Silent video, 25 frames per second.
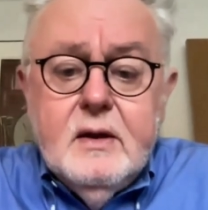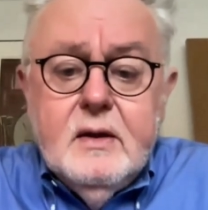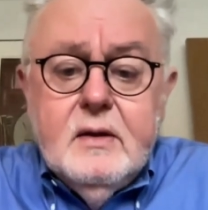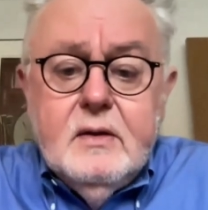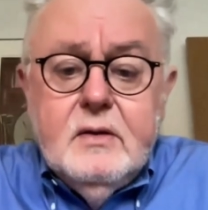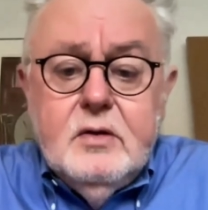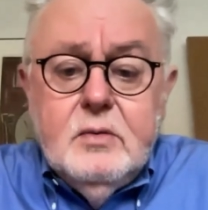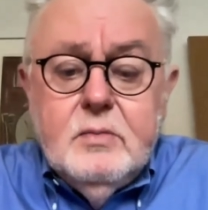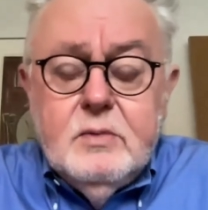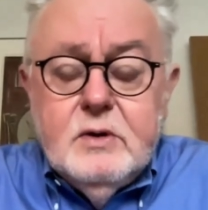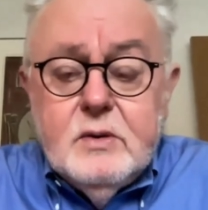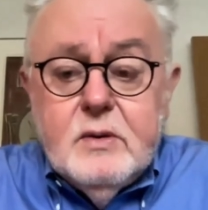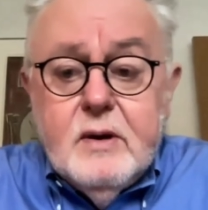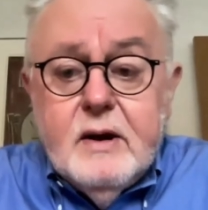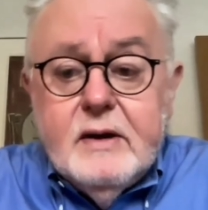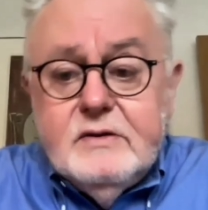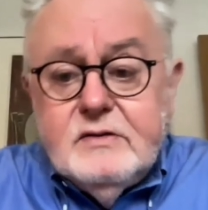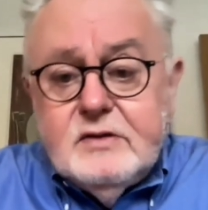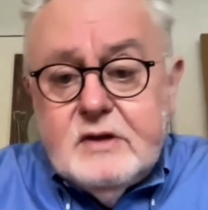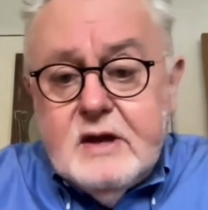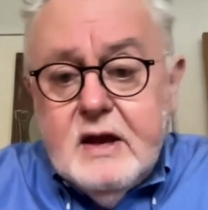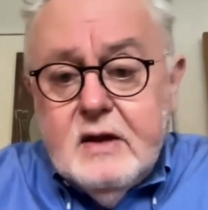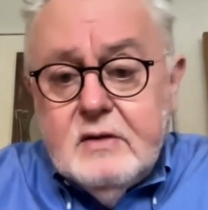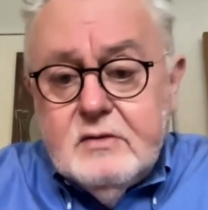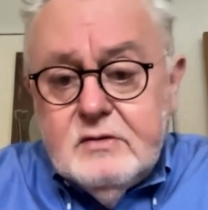Human Rights
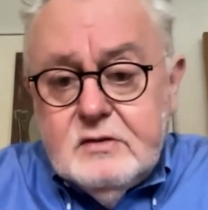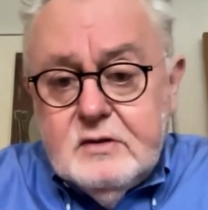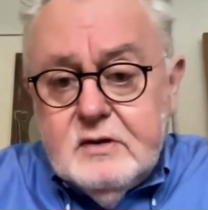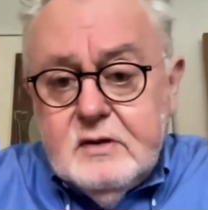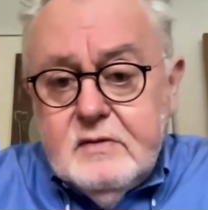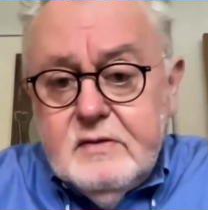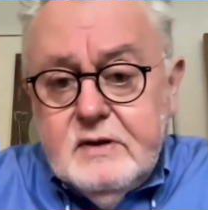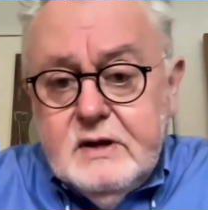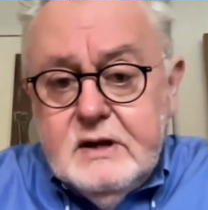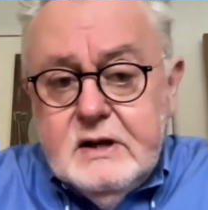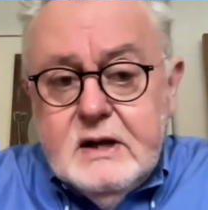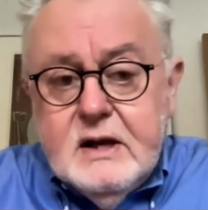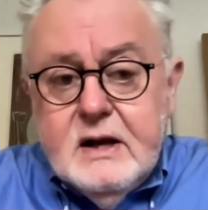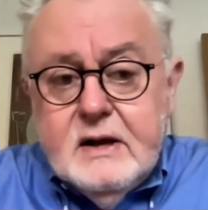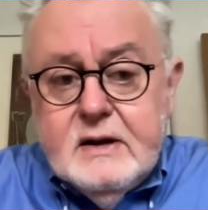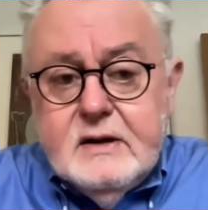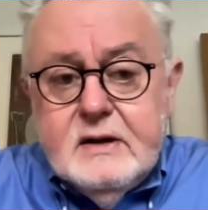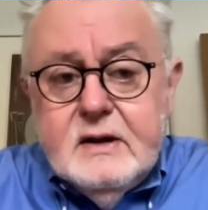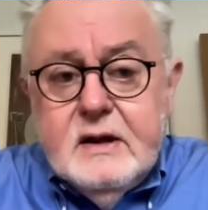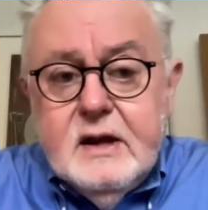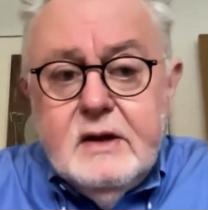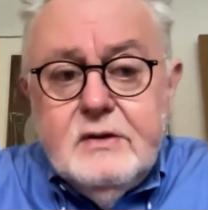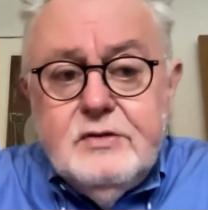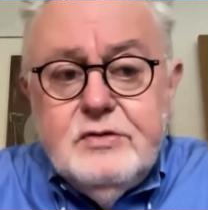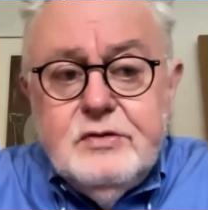Council of the
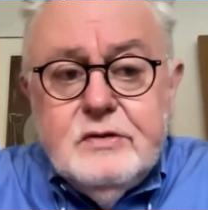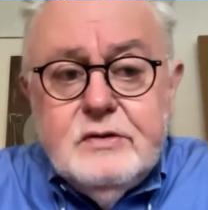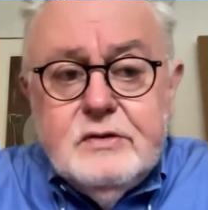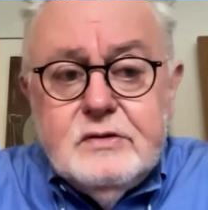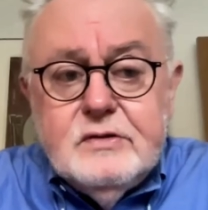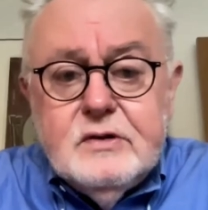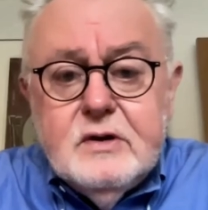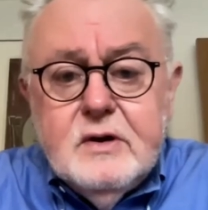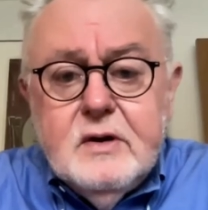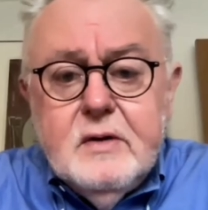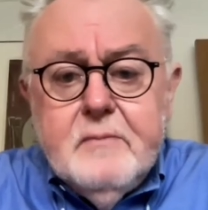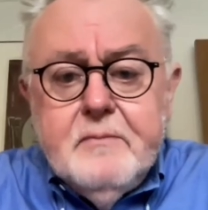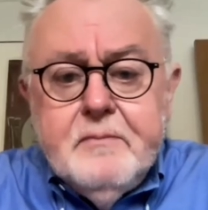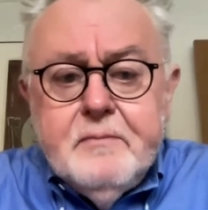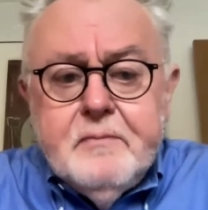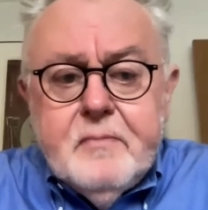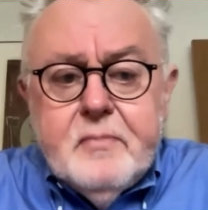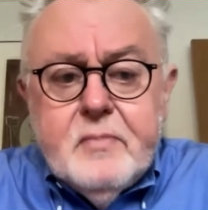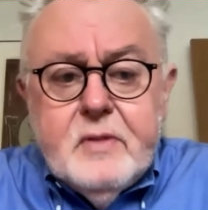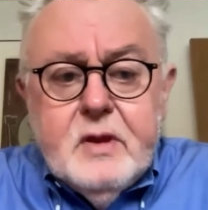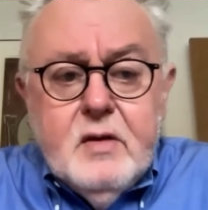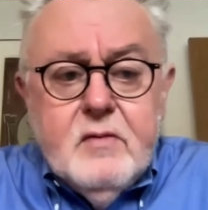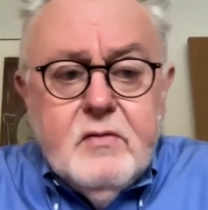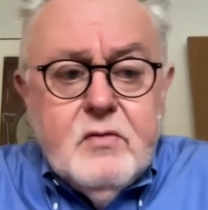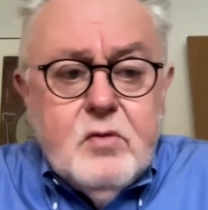United Nations.
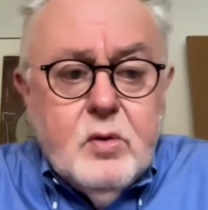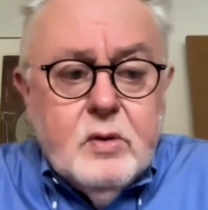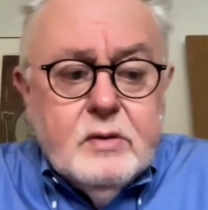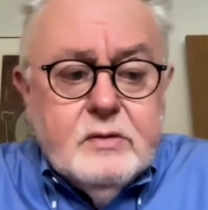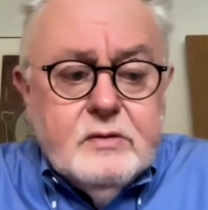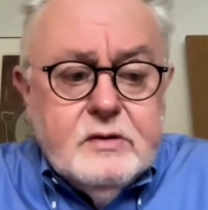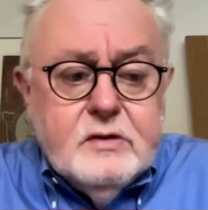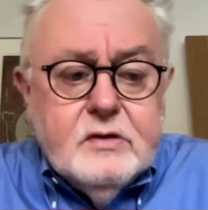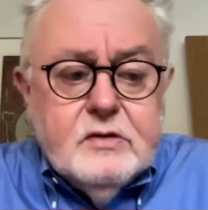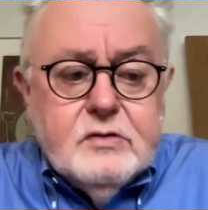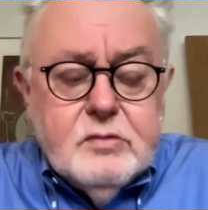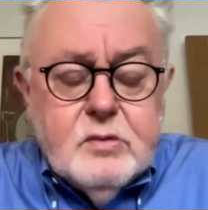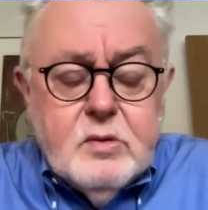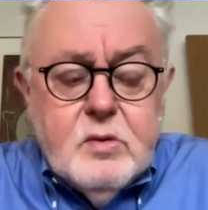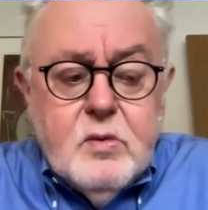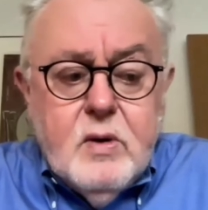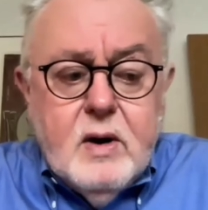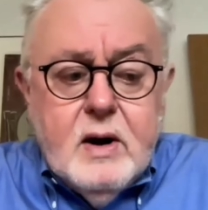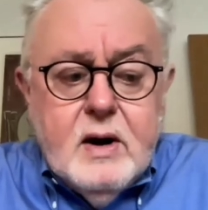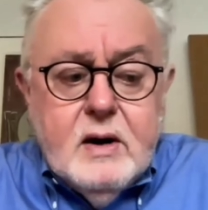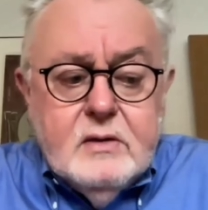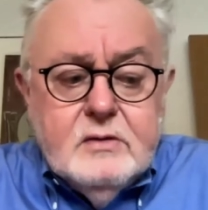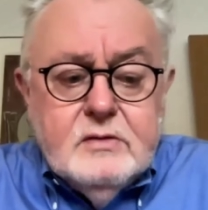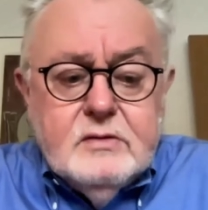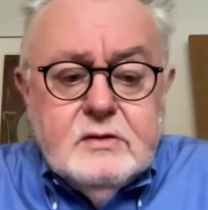Of course, this
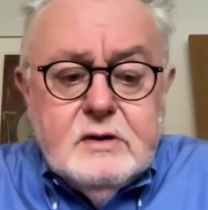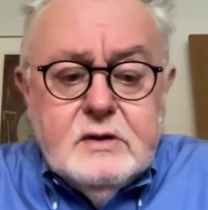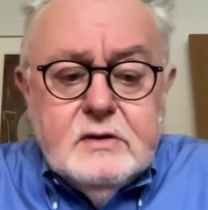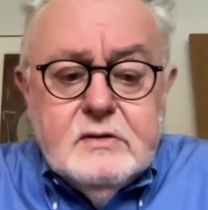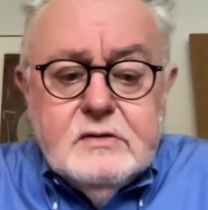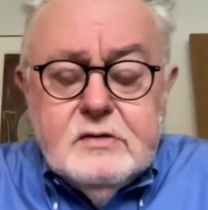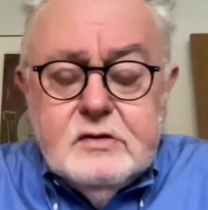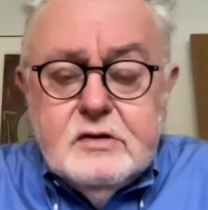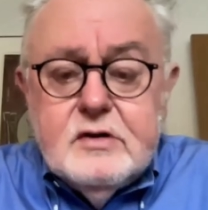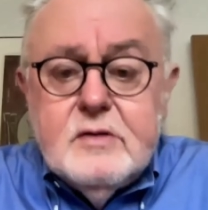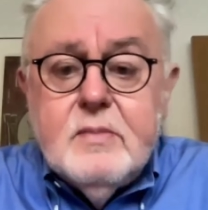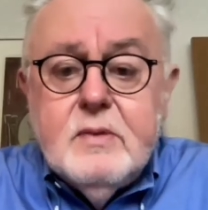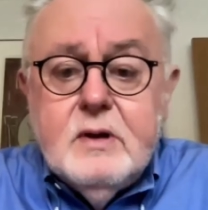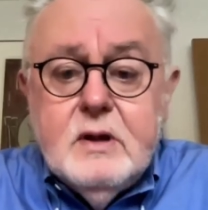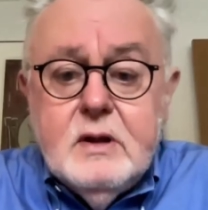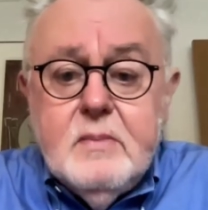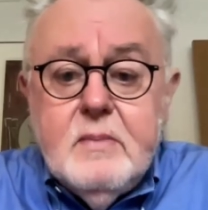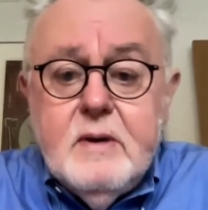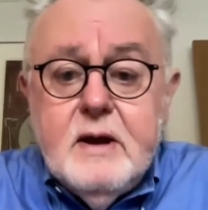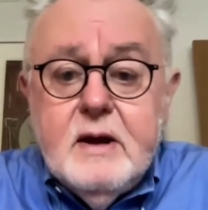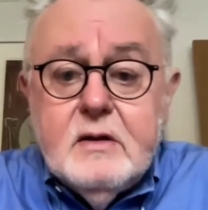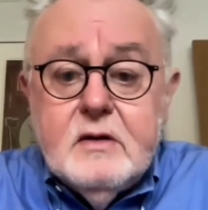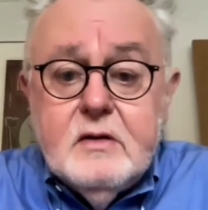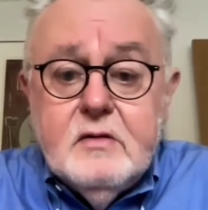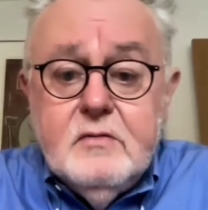requires a considerable
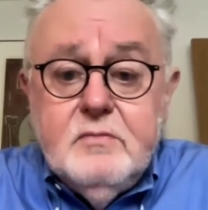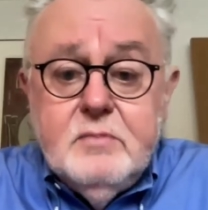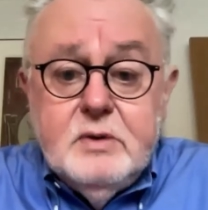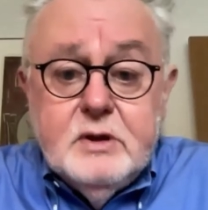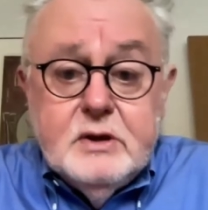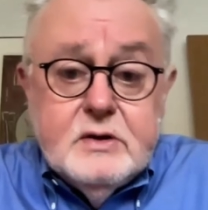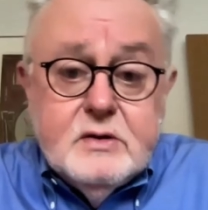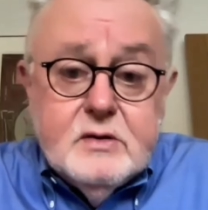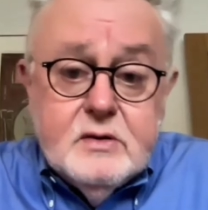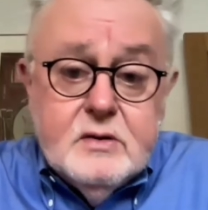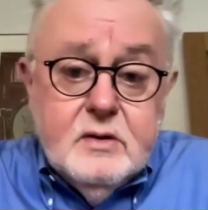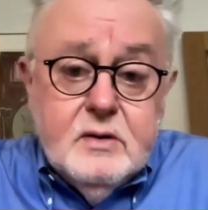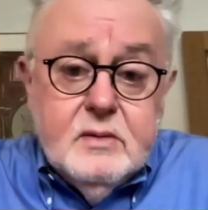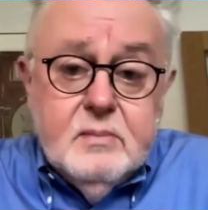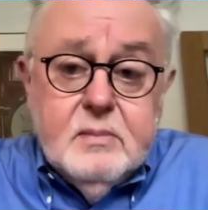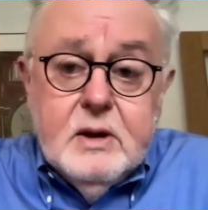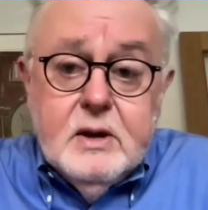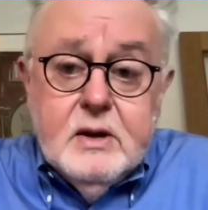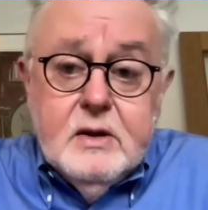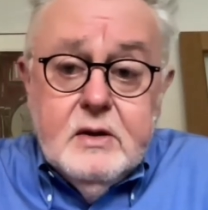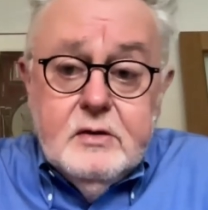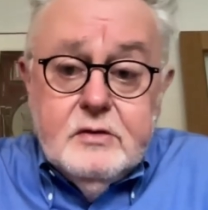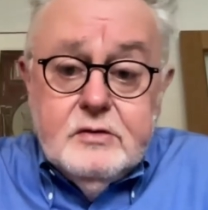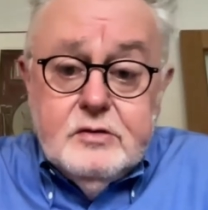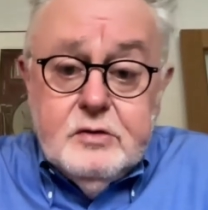amount of political
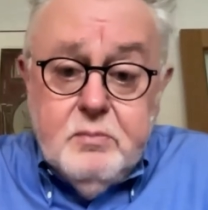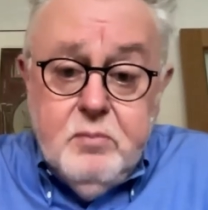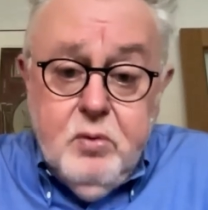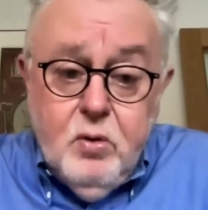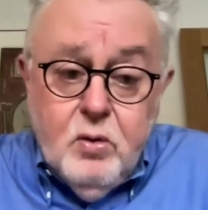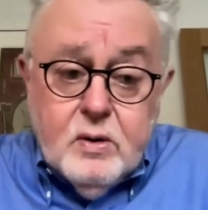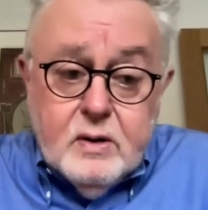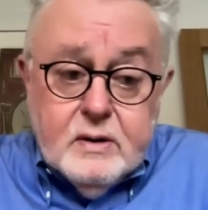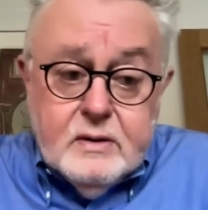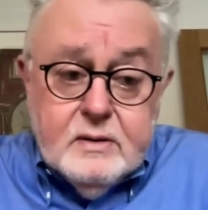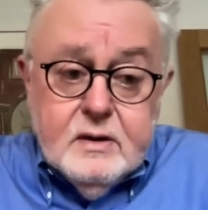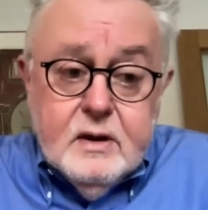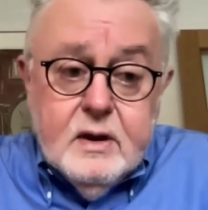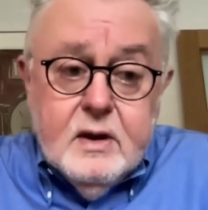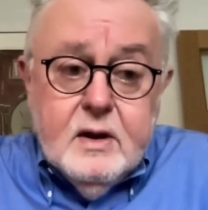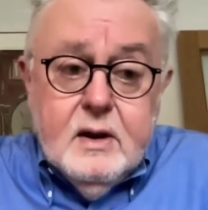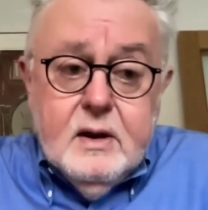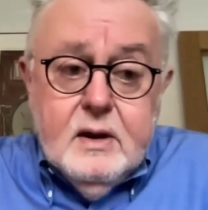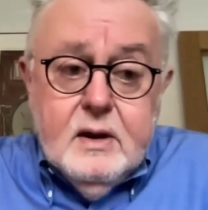support